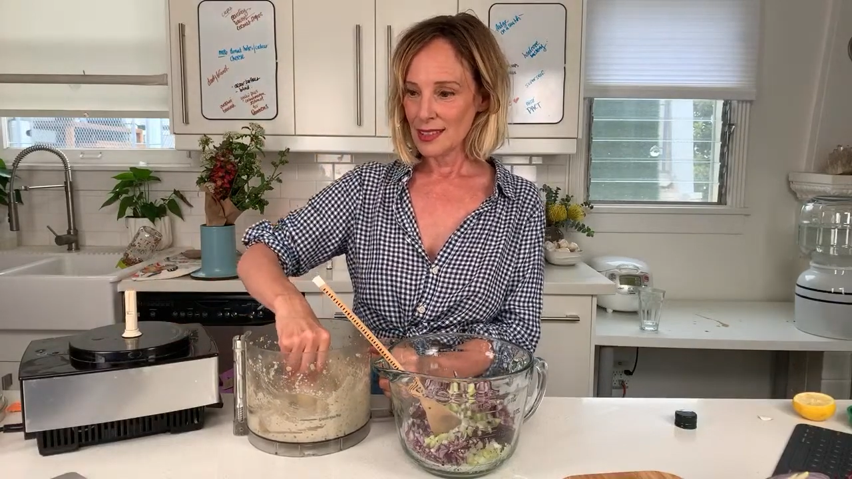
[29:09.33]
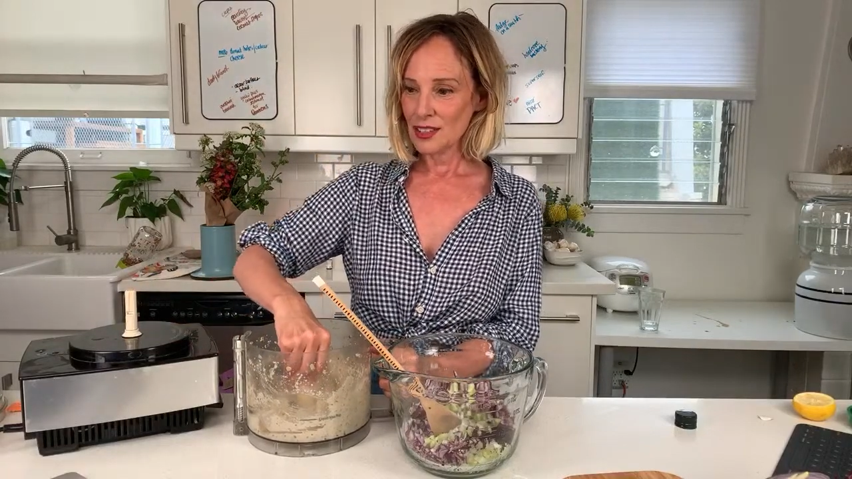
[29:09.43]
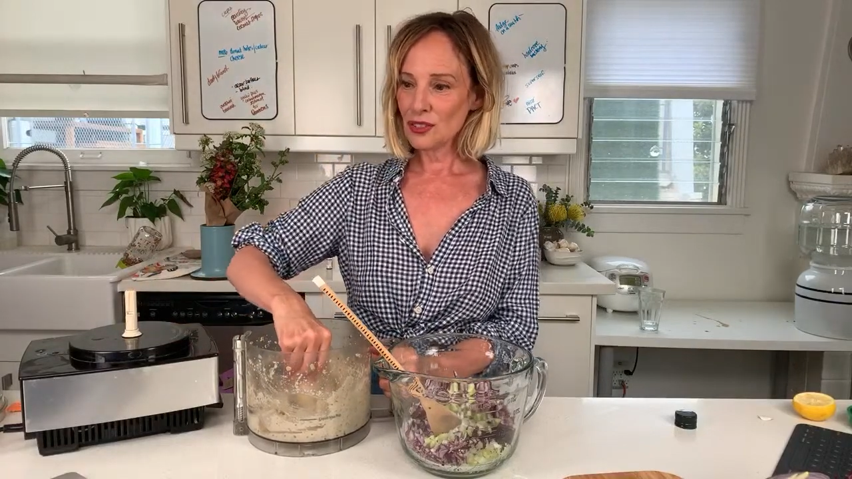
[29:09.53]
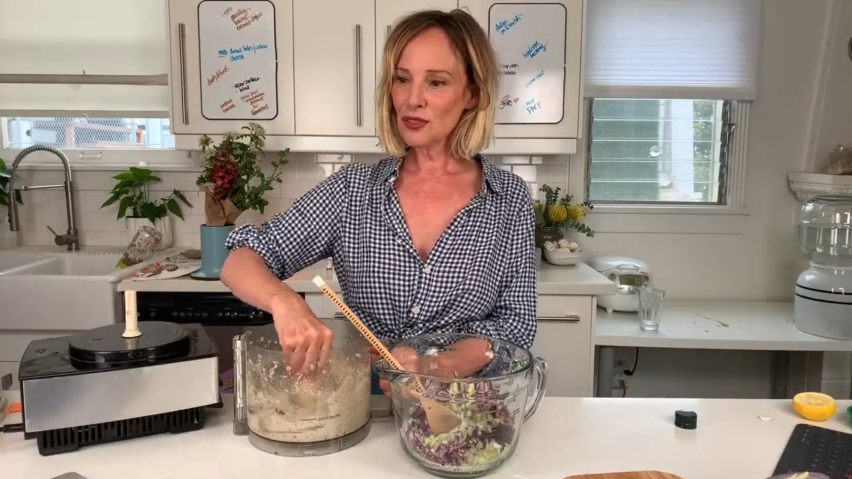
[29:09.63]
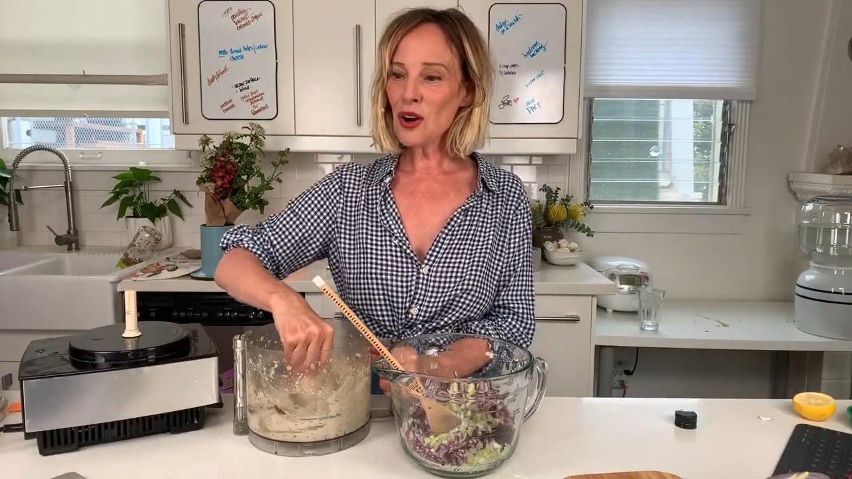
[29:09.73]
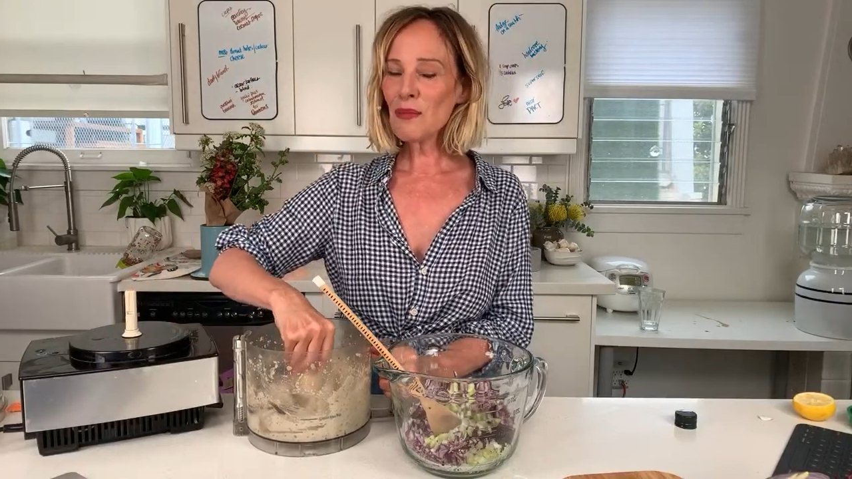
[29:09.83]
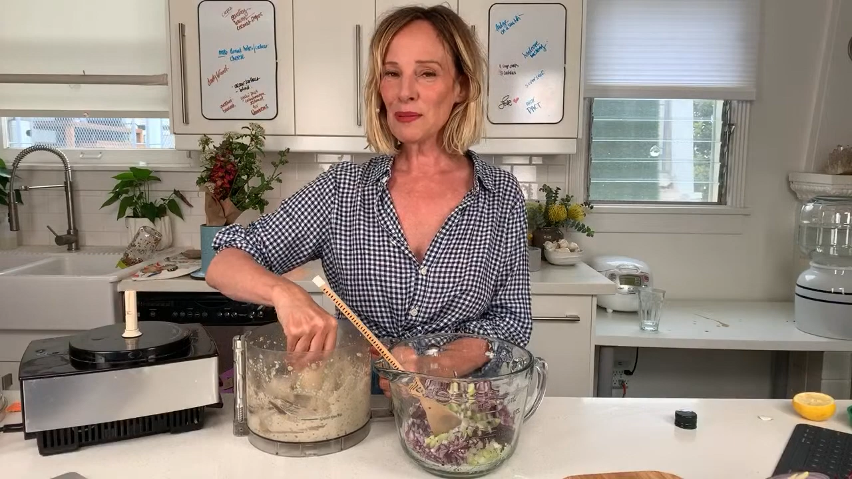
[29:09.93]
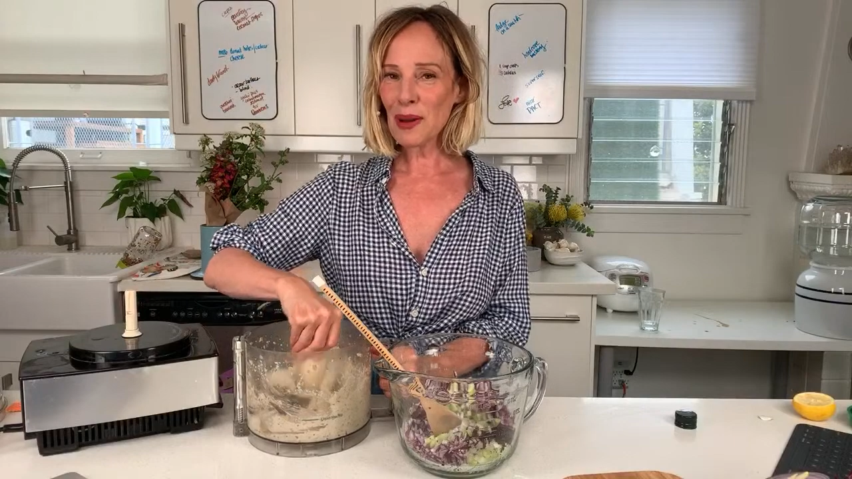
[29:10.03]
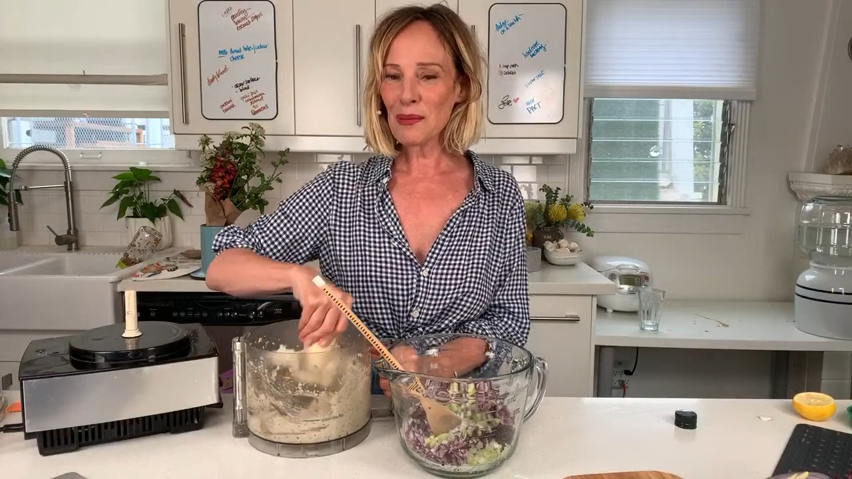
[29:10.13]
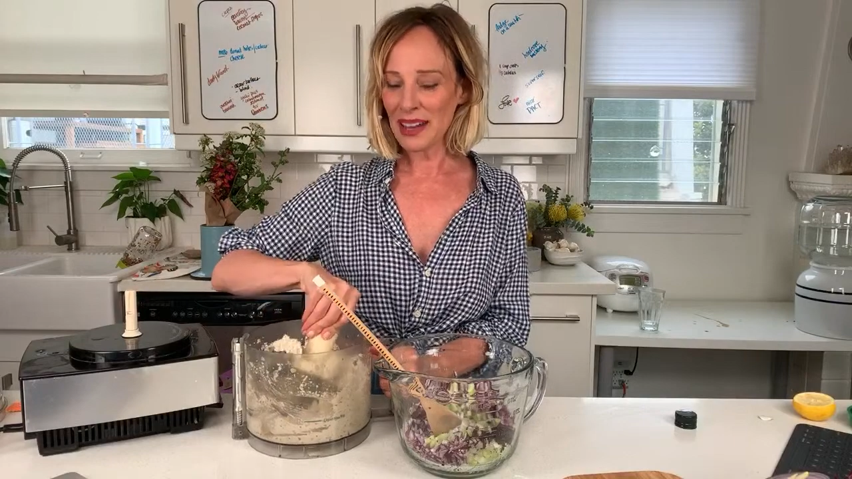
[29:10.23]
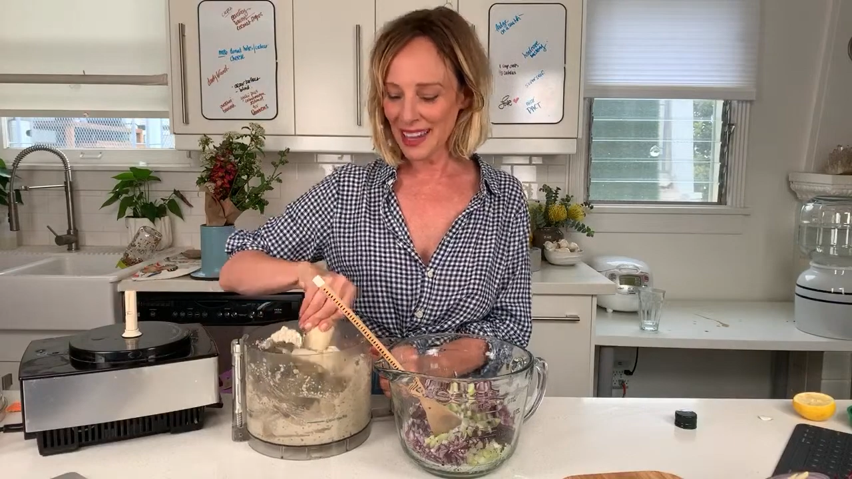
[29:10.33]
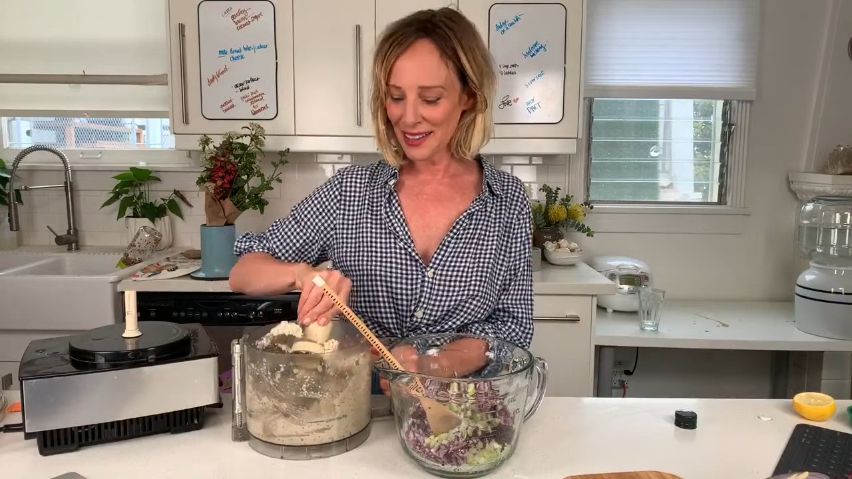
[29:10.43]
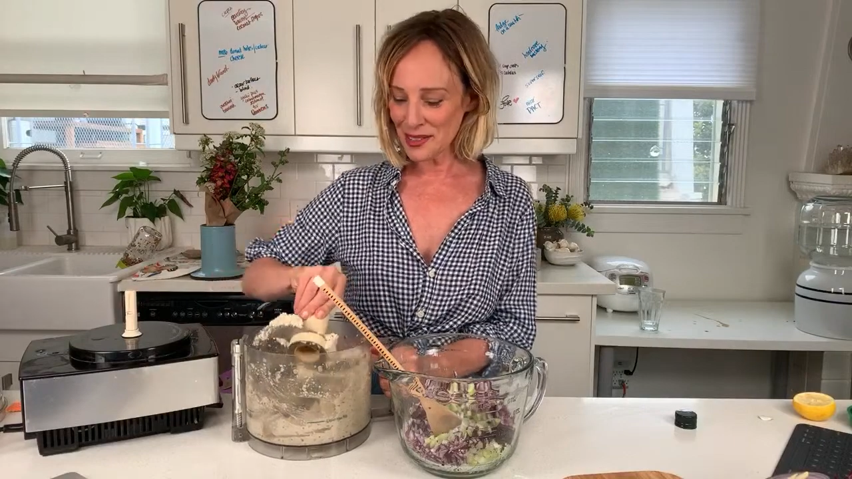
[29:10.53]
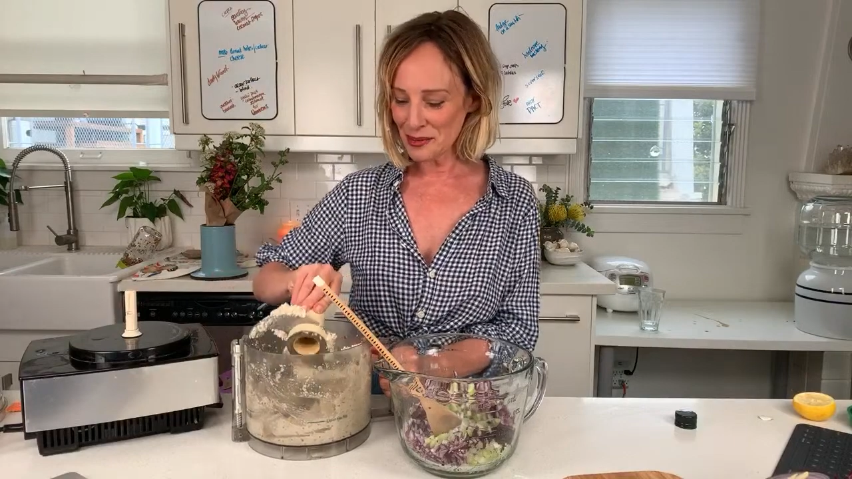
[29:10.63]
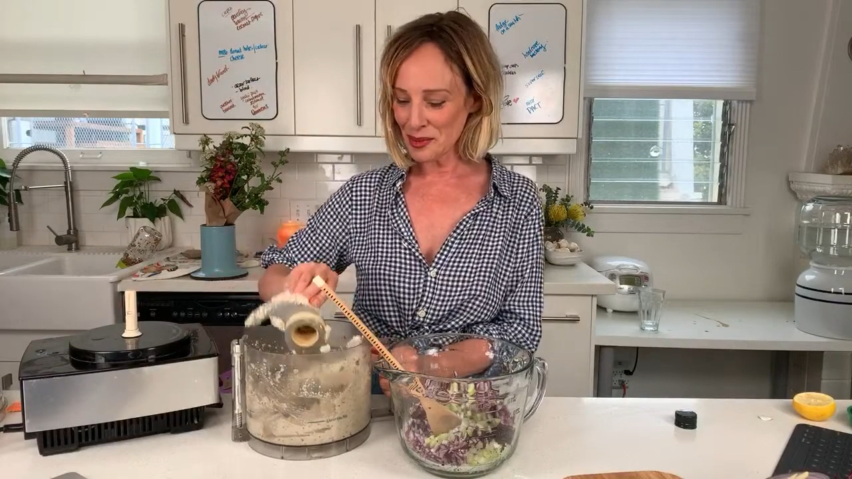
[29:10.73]
You'll know me by my
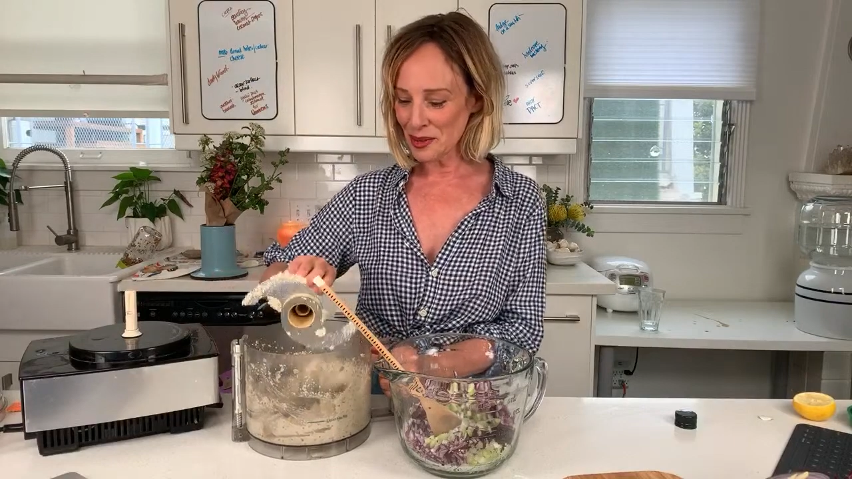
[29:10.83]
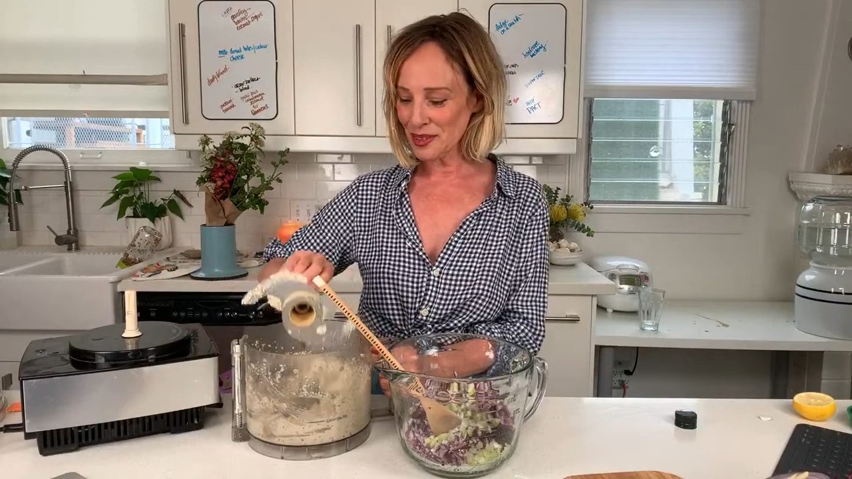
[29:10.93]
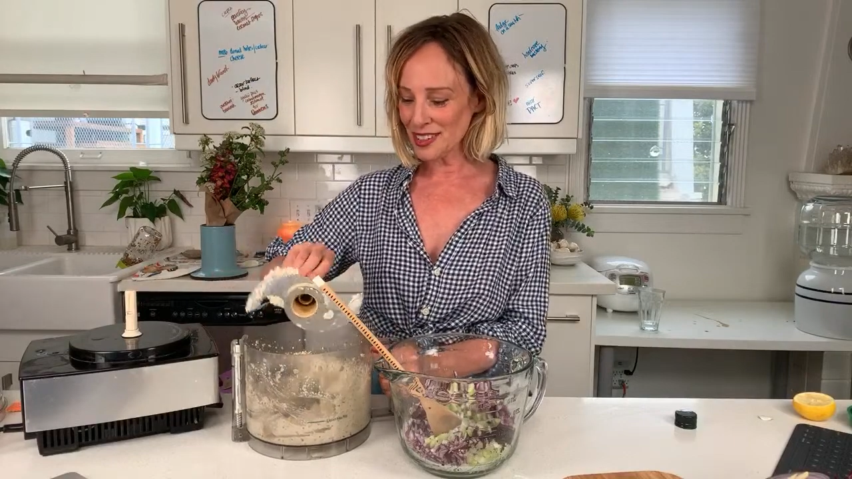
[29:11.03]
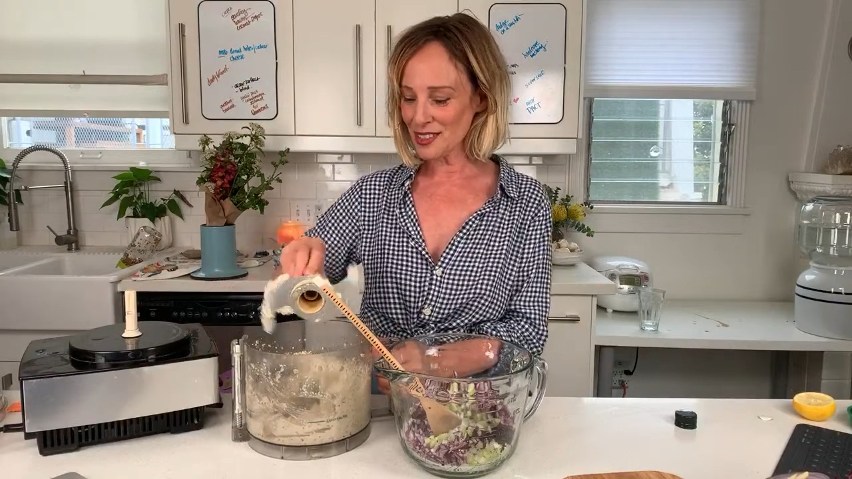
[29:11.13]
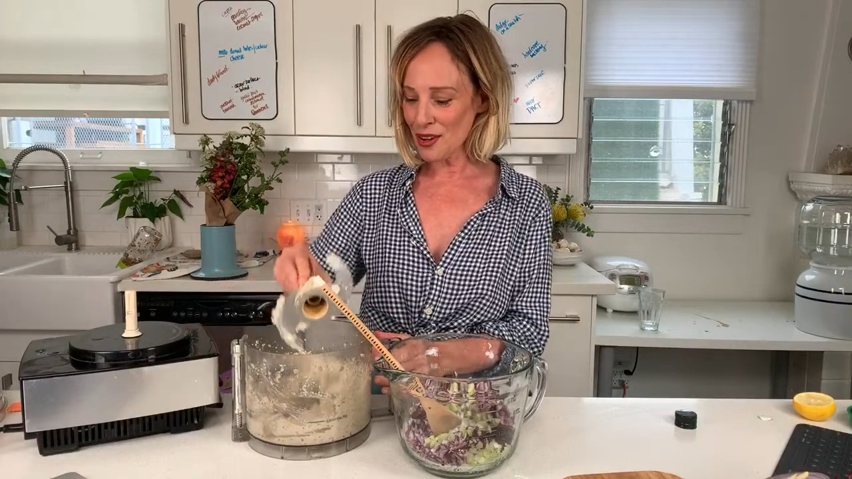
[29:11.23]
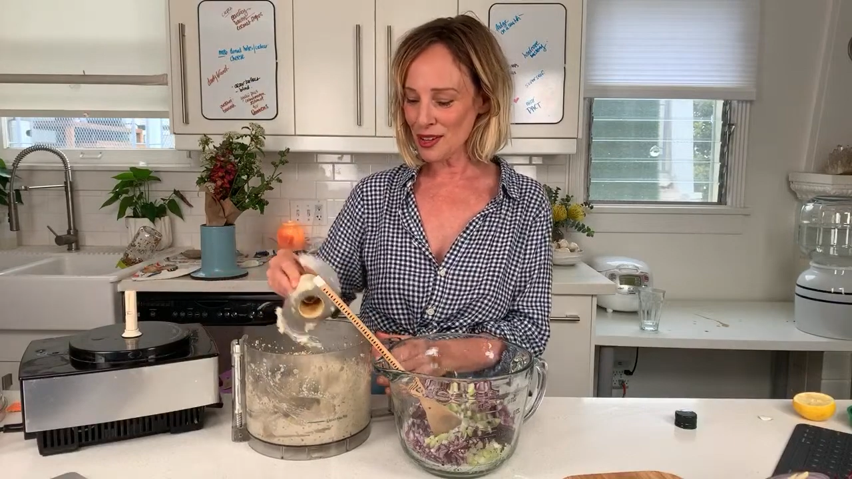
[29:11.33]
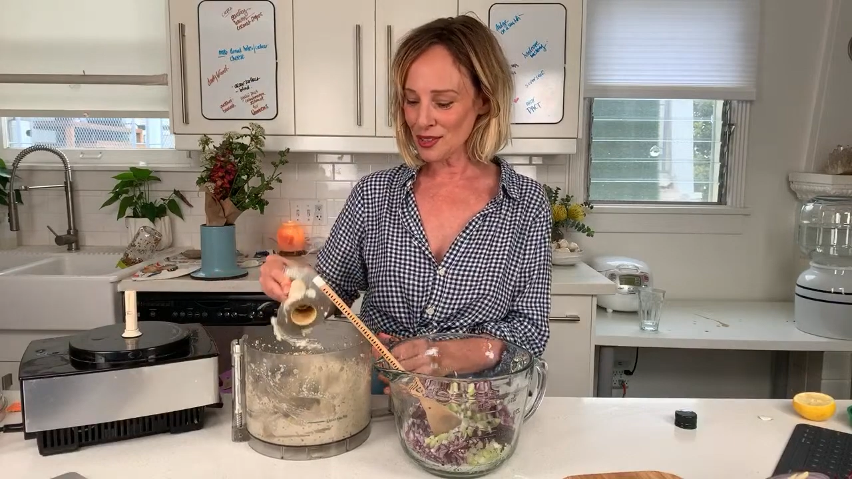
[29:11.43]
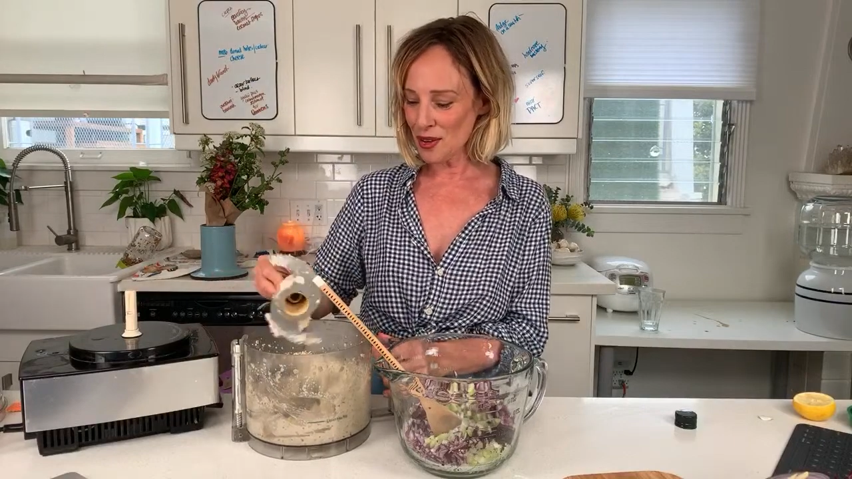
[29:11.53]
Cancer Moon because it's